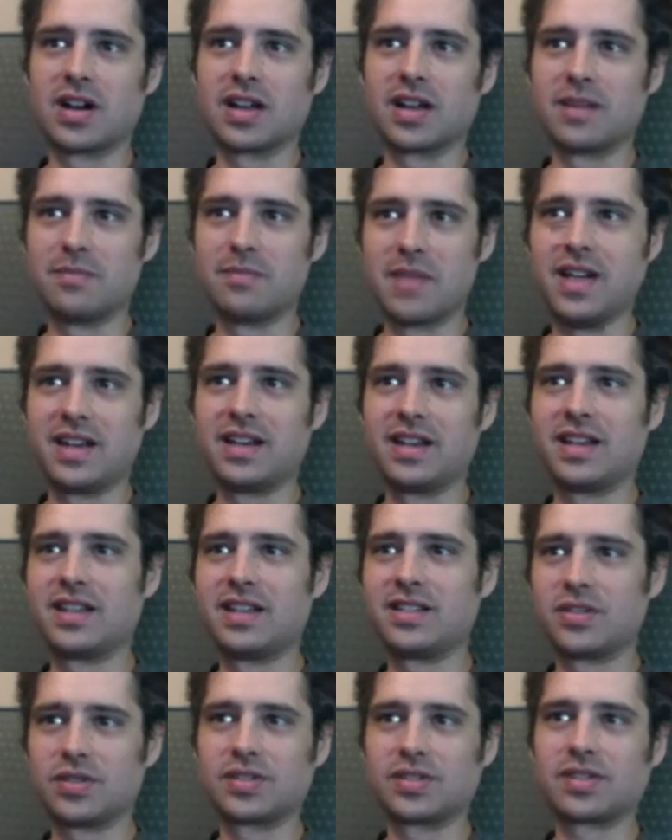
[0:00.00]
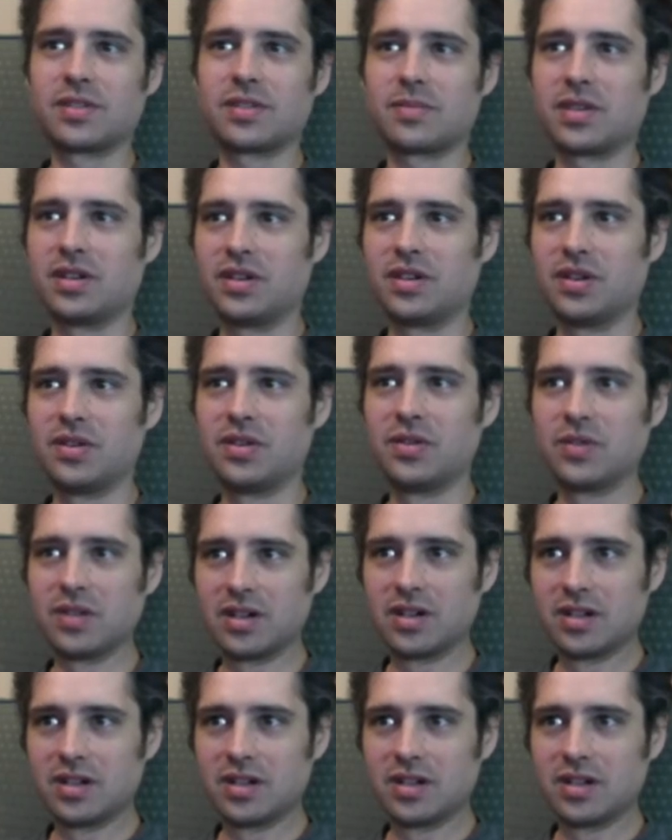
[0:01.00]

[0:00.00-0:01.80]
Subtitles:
and made it into something new.